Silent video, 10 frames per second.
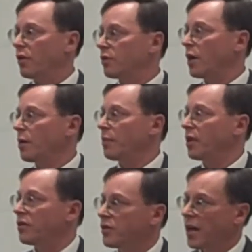these might
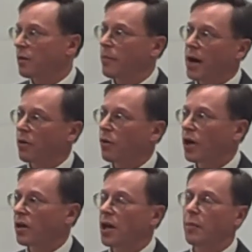be sound
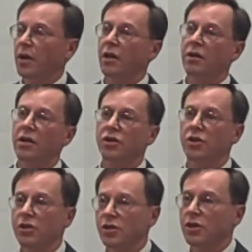macroeconomic
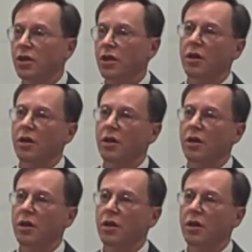conditions,